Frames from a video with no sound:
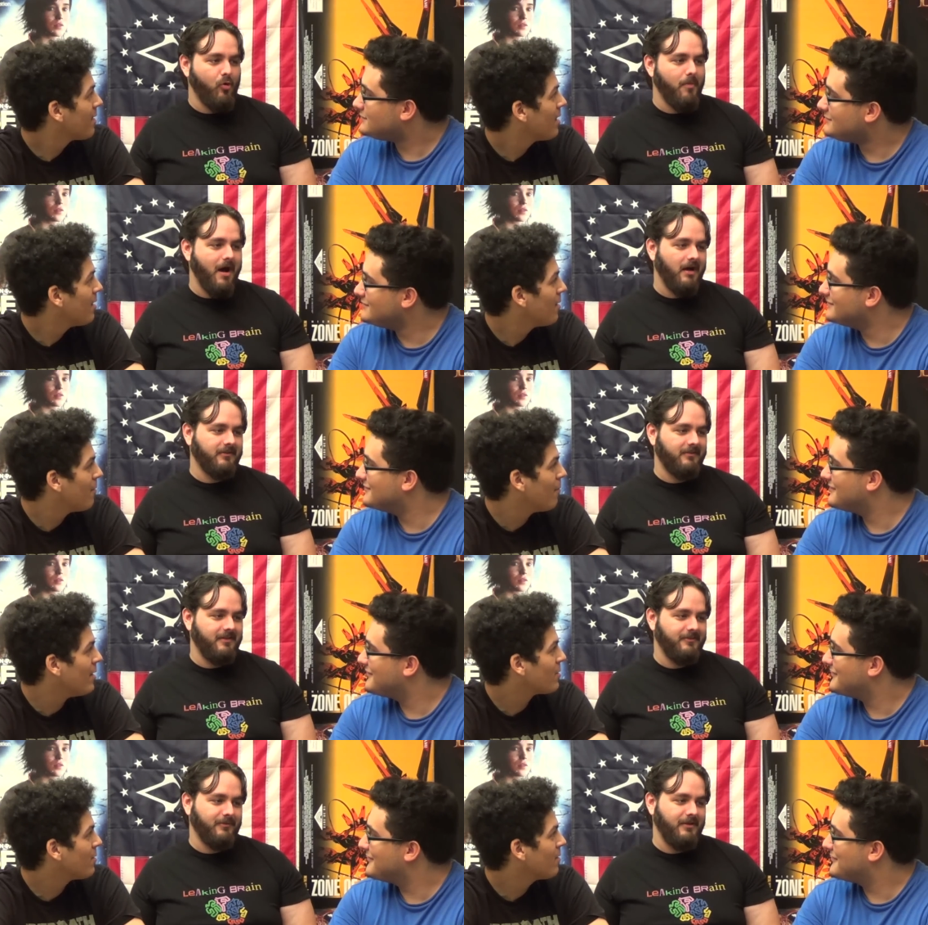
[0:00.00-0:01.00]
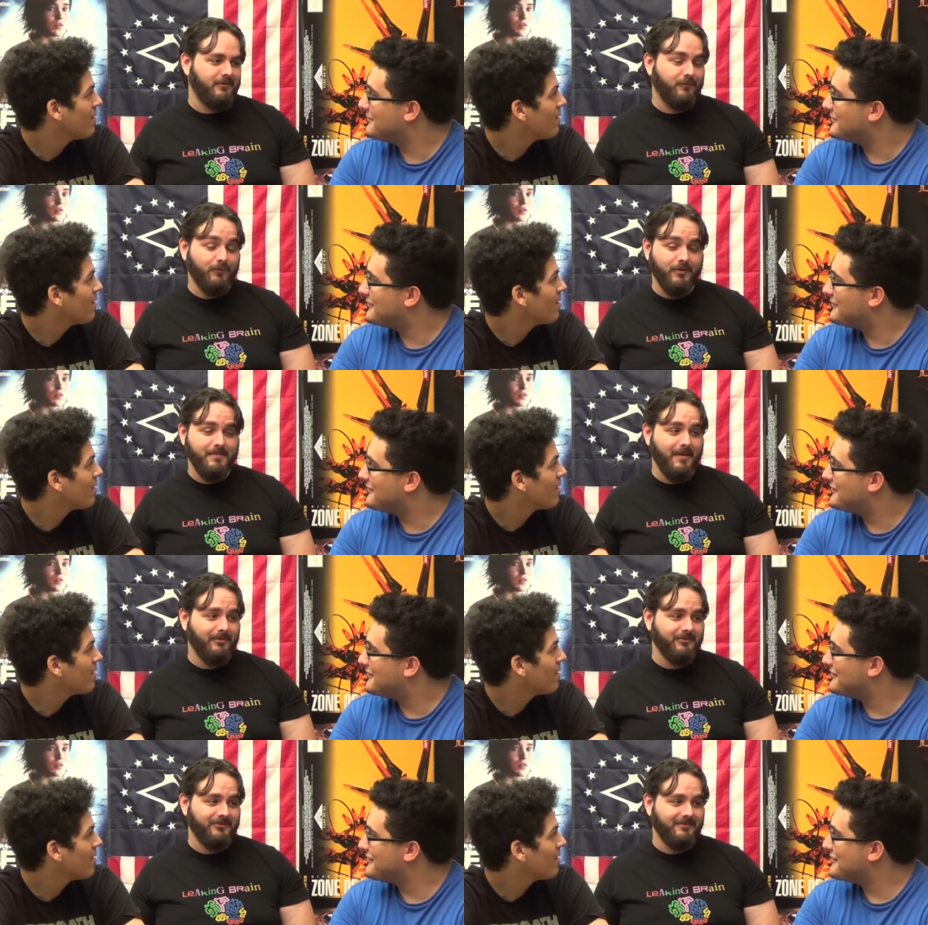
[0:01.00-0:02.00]
Speaker 1: the whole box. Right. Is is fruity
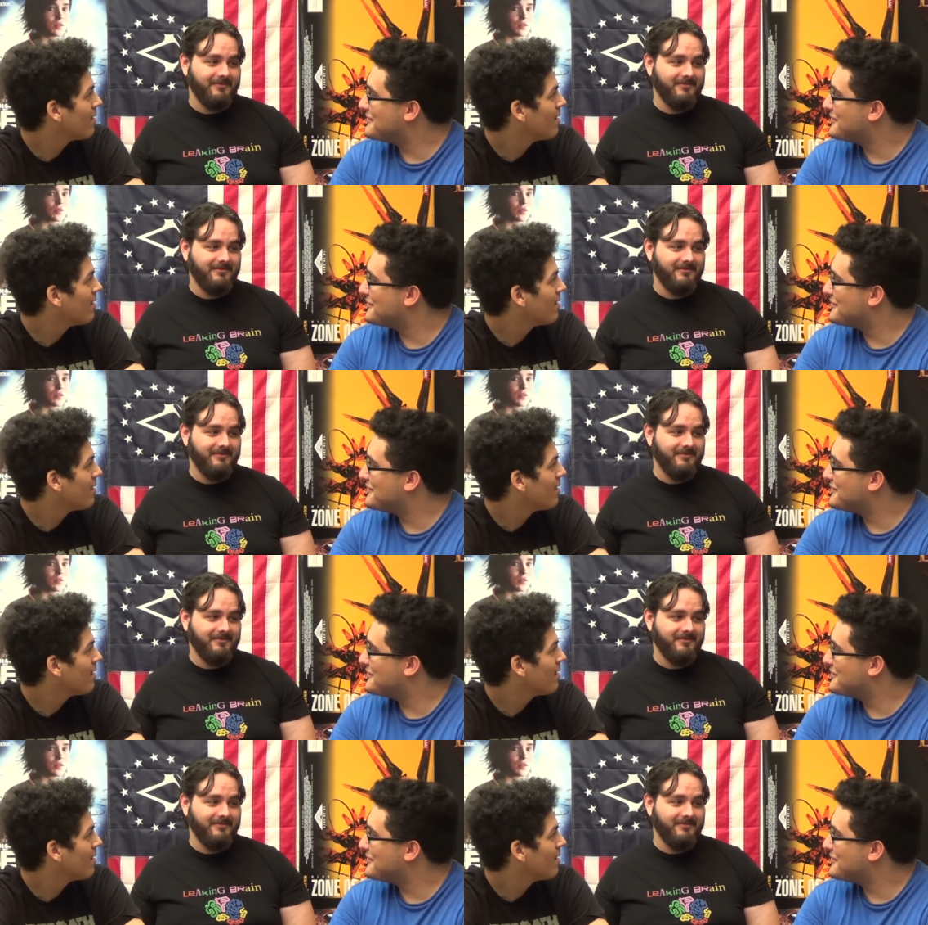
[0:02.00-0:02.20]
pebbles.